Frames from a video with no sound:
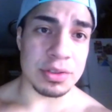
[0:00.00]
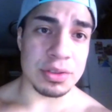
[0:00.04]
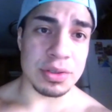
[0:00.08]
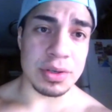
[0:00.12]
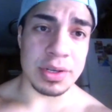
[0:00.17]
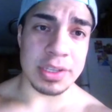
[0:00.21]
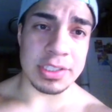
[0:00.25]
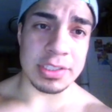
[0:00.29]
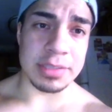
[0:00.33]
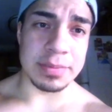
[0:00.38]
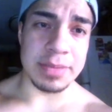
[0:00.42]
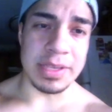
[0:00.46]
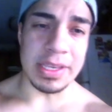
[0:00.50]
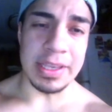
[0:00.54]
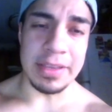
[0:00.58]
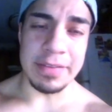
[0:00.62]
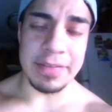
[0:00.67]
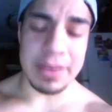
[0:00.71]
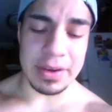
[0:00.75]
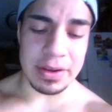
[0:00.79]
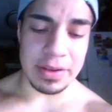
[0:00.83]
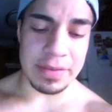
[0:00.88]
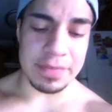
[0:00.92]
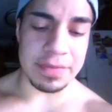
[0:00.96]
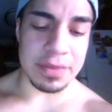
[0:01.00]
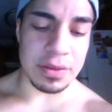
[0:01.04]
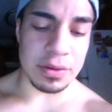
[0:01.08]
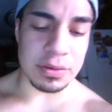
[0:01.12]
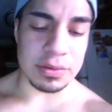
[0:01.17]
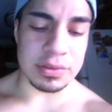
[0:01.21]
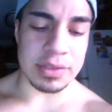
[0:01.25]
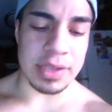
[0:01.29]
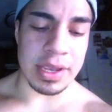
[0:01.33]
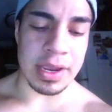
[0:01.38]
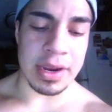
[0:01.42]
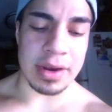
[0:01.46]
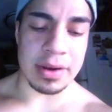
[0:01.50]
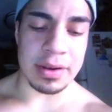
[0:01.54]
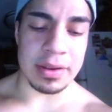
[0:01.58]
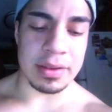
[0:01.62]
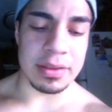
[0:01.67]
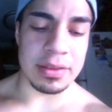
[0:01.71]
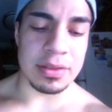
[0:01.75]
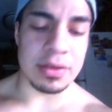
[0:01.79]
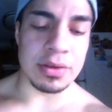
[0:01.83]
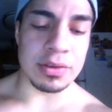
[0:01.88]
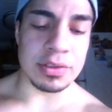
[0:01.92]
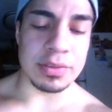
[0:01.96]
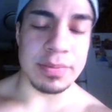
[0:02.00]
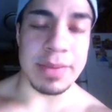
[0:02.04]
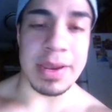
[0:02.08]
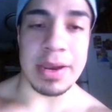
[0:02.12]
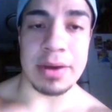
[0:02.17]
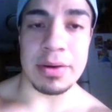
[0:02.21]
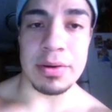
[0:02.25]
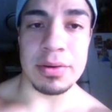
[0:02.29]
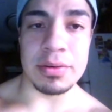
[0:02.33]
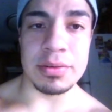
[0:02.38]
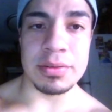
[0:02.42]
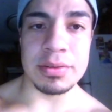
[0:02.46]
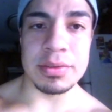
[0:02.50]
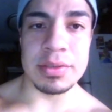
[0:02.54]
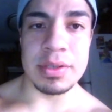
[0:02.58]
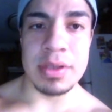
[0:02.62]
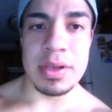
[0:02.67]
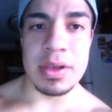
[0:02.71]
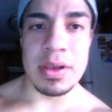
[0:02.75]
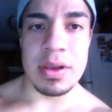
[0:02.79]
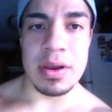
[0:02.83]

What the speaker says: Trust me. Even if those macros